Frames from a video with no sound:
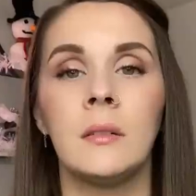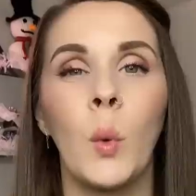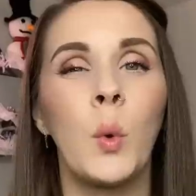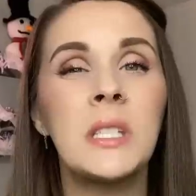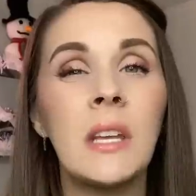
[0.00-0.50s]

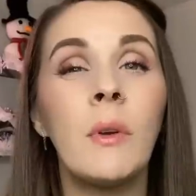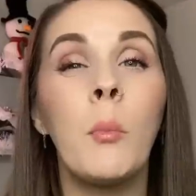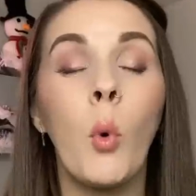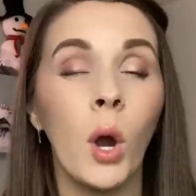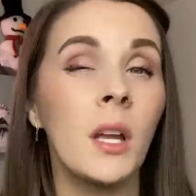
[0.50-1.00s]
What's even
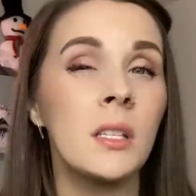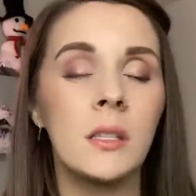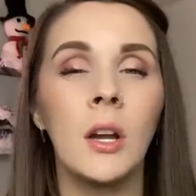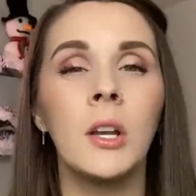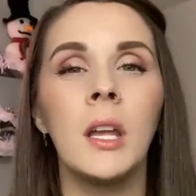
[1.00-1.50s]
more
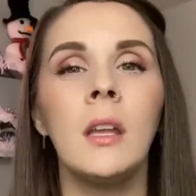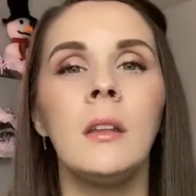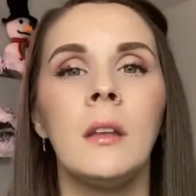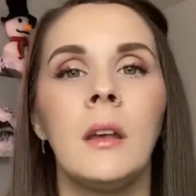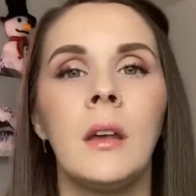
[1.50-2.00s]
concerning
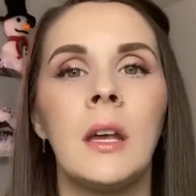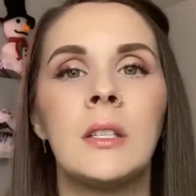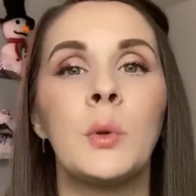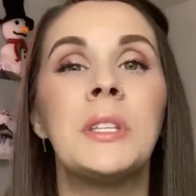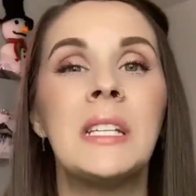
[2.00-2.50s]
is
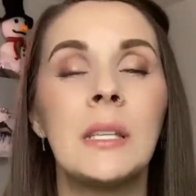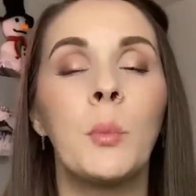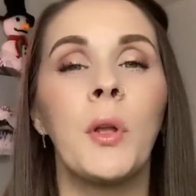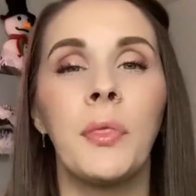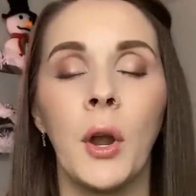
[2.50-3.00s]
on
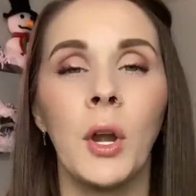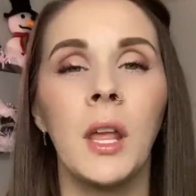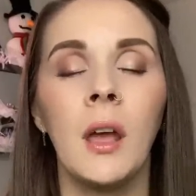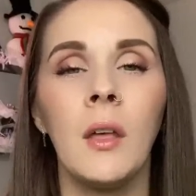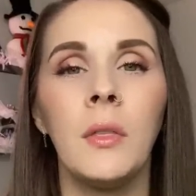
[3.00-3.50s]
December
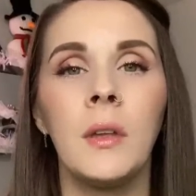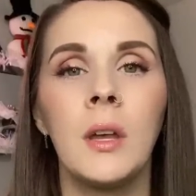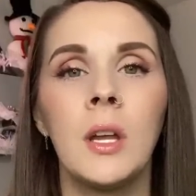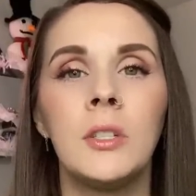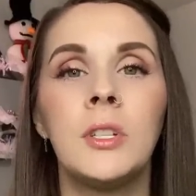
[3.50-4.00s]
30th,
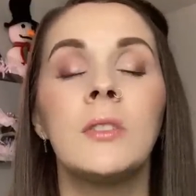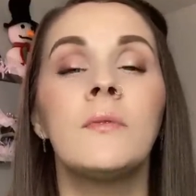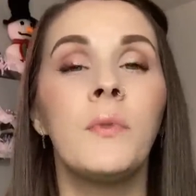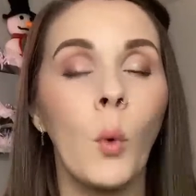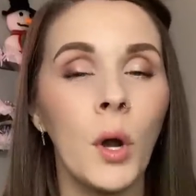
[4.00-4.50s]
just
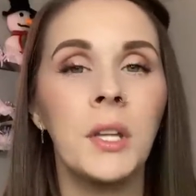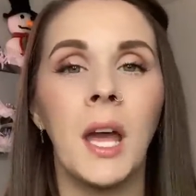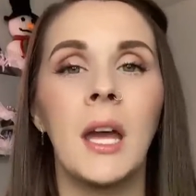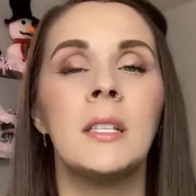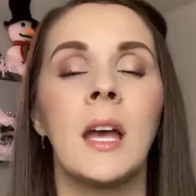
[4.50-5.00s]
four
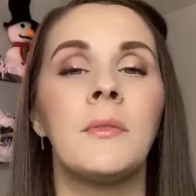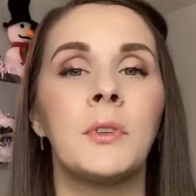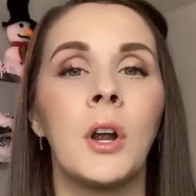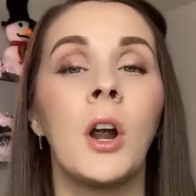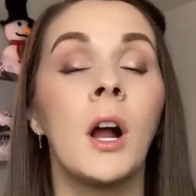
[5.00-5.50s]
days
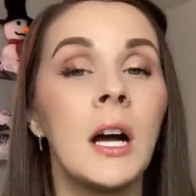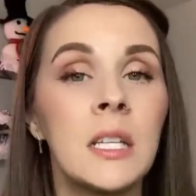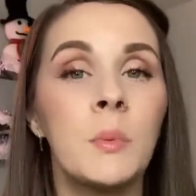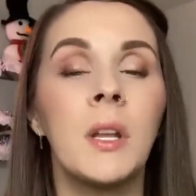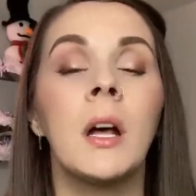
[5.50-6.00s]
after her
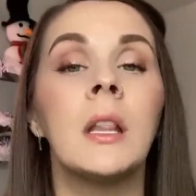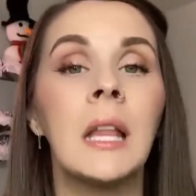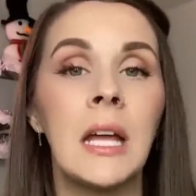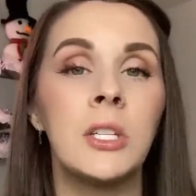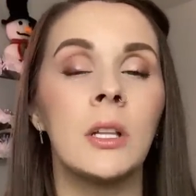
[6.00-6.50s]
husband
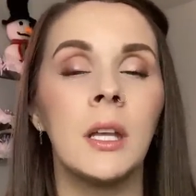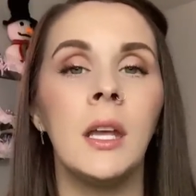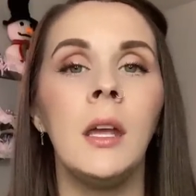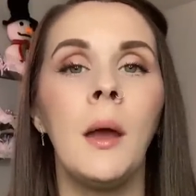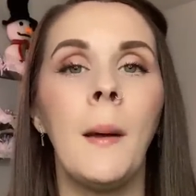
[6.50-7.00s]

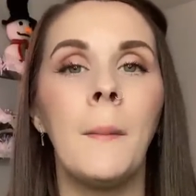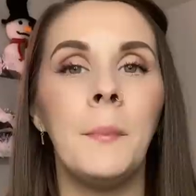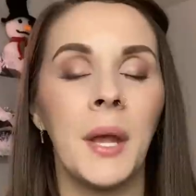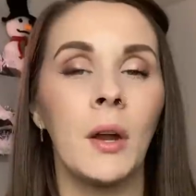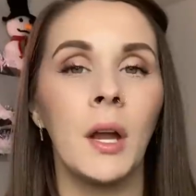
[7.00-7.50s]
allegedly
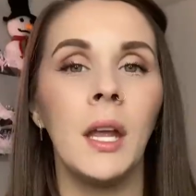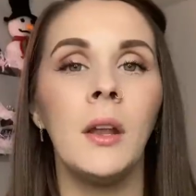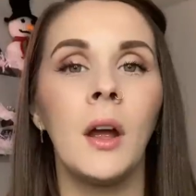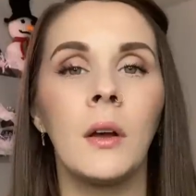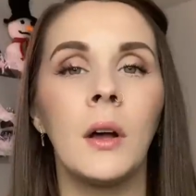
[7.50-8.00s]
buried
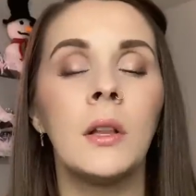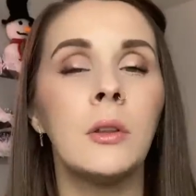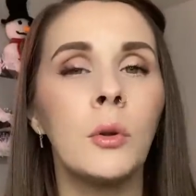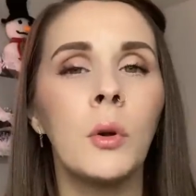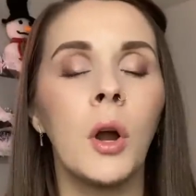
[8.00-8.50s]
a
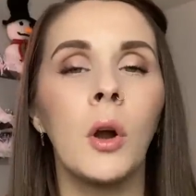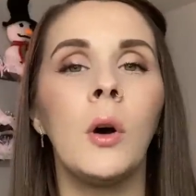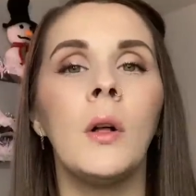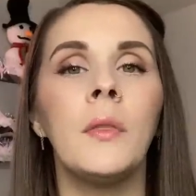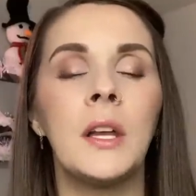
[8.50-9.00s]
little
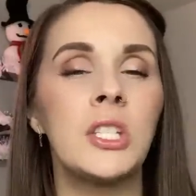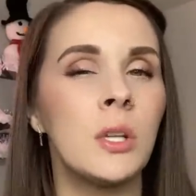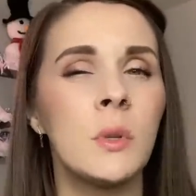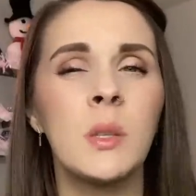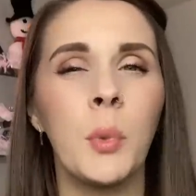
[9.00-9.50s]
girl that she
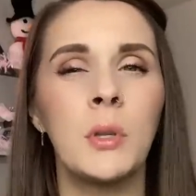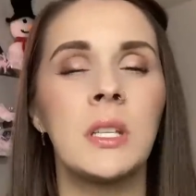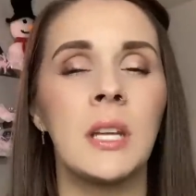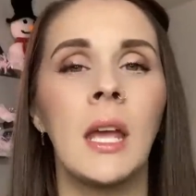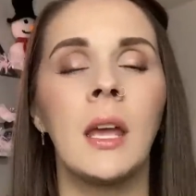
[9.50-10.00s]
was supposed to
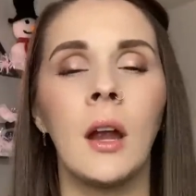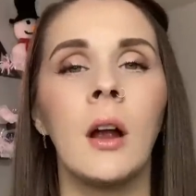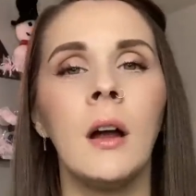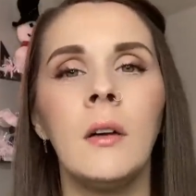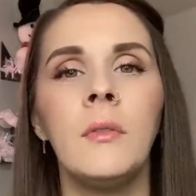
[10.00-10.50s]
take care
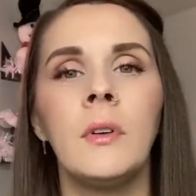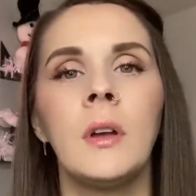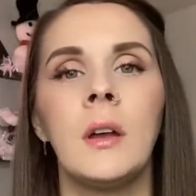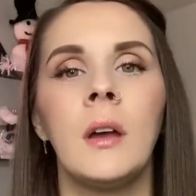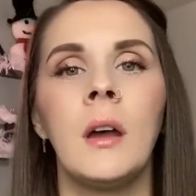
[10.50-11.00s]
of,
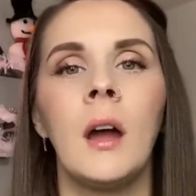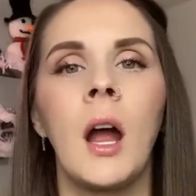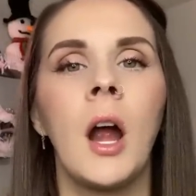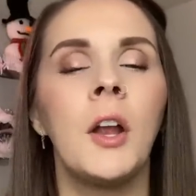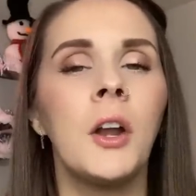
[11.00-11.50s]

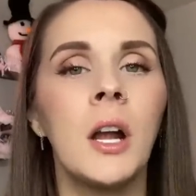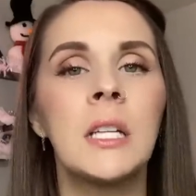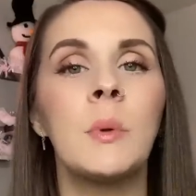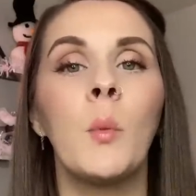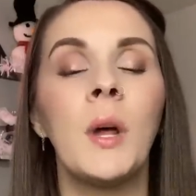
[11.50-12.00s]
her and her
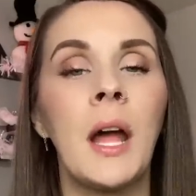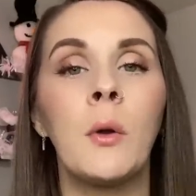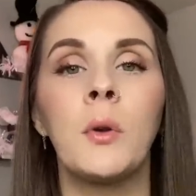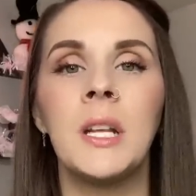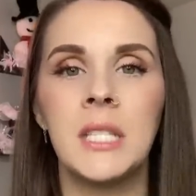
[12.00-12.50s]
husband went out
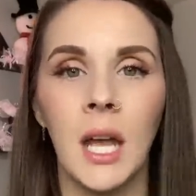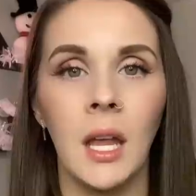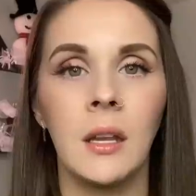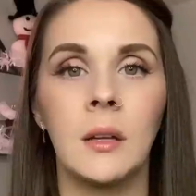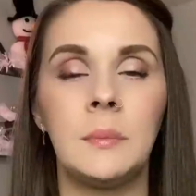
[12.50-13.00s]
on a
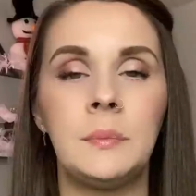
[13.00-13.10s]
date